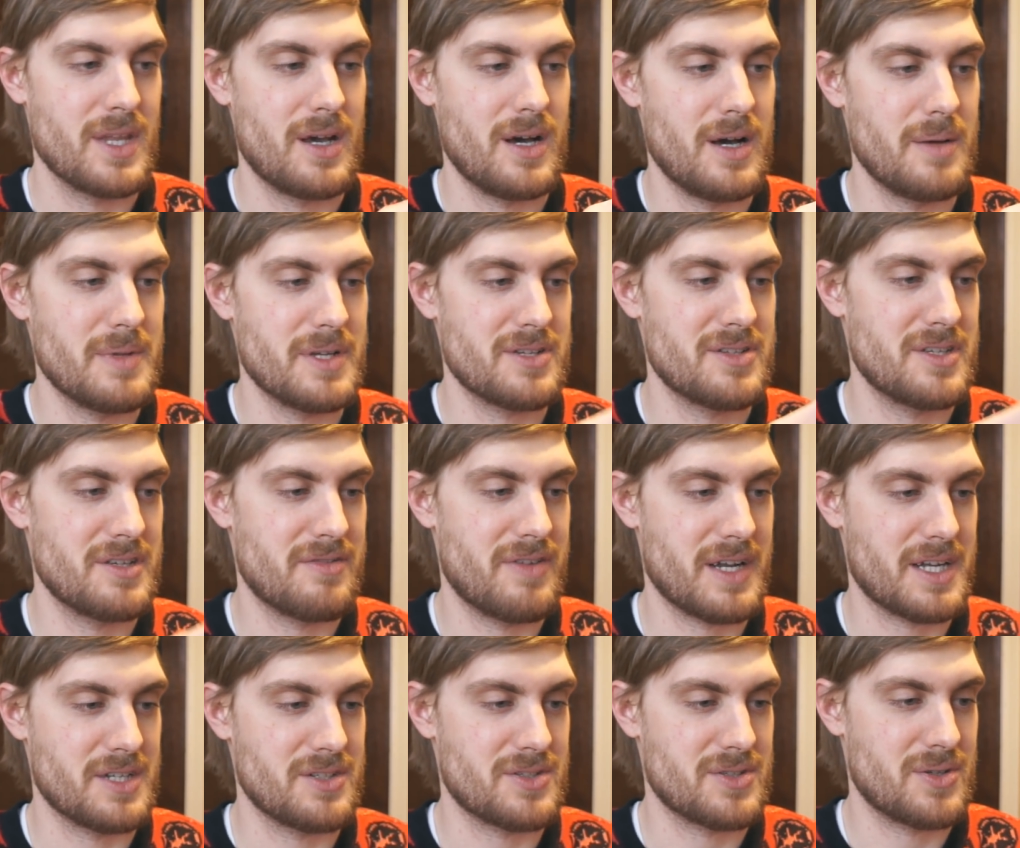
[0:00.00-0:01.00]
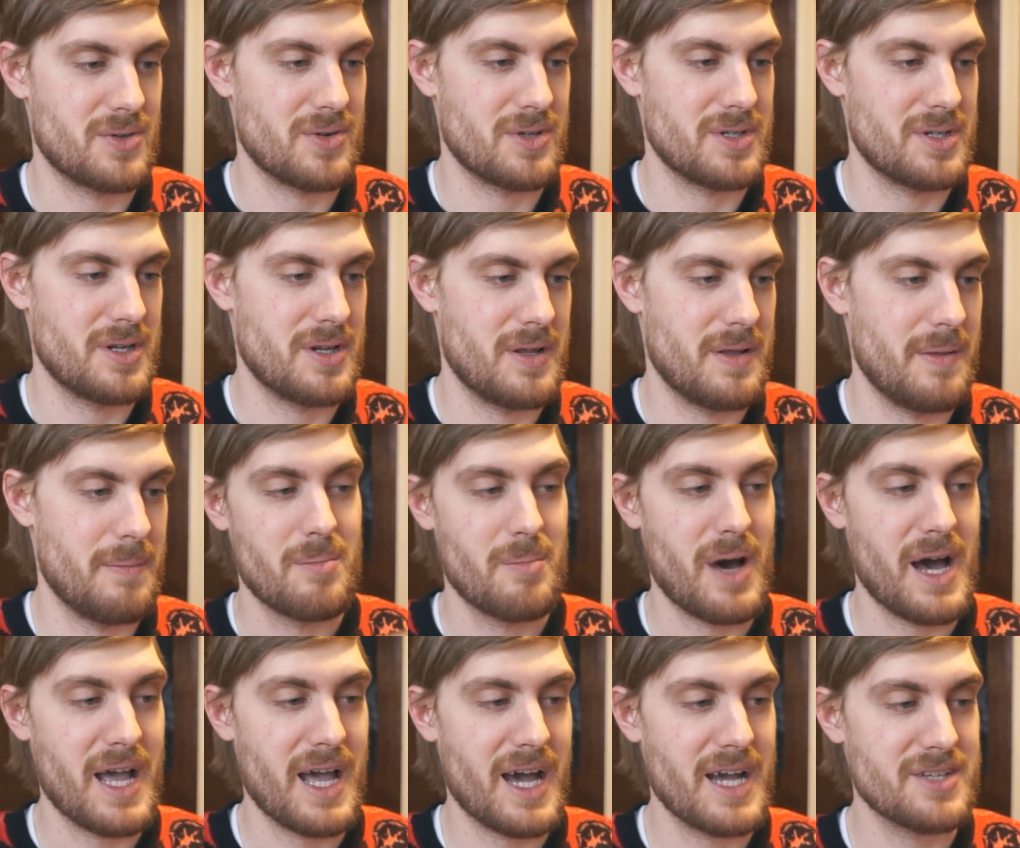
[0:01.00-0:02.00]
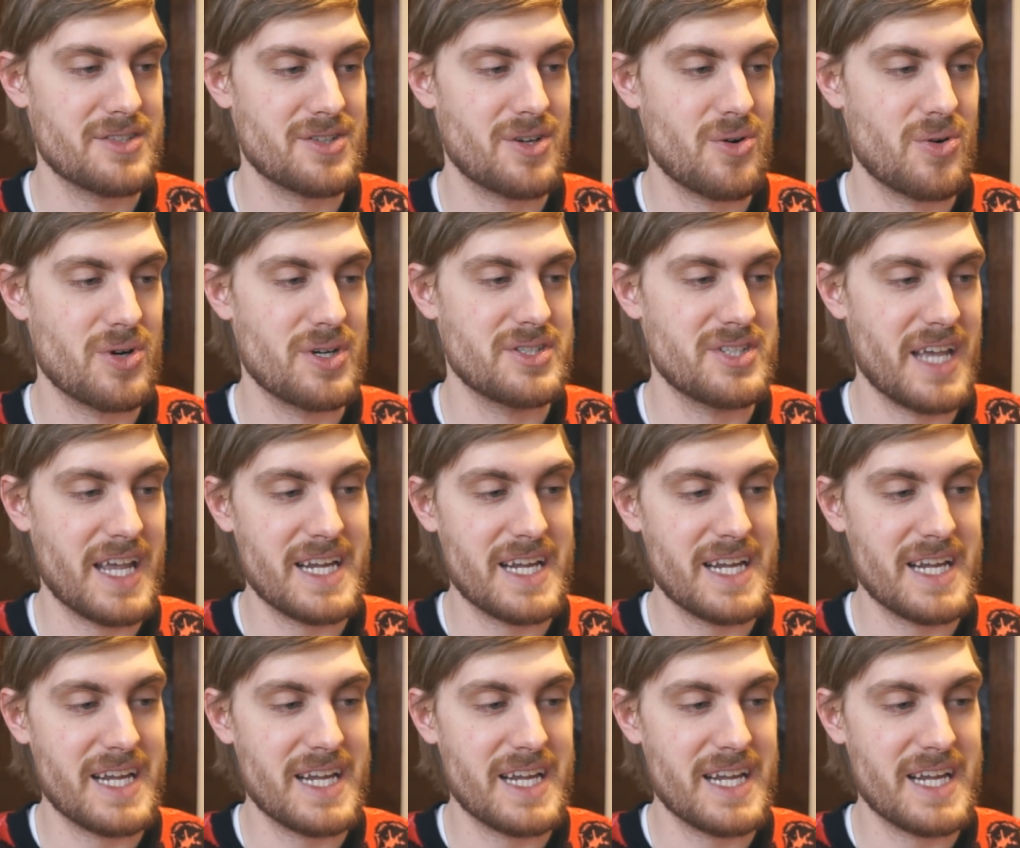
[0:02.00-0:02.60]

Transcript: Um, let's see if I can score. My high score is